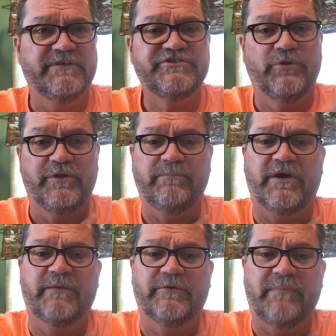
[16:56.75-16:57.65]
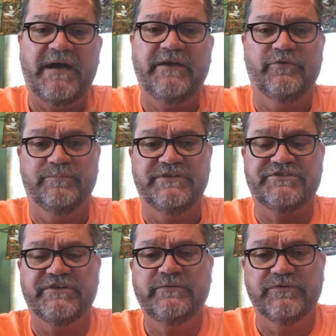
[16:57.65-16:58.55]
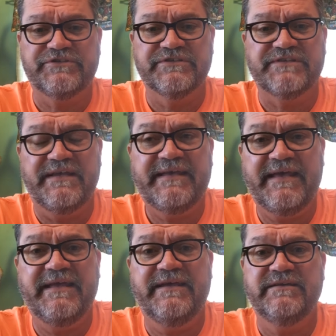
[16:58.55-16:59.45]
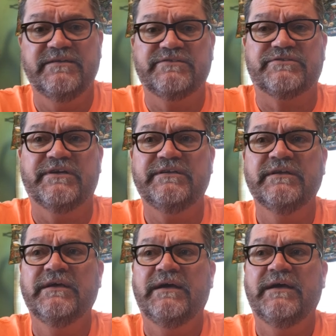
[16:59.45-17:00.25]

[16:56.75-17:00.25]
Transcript: but Jolie Barber, my home district, which is a K-8 district,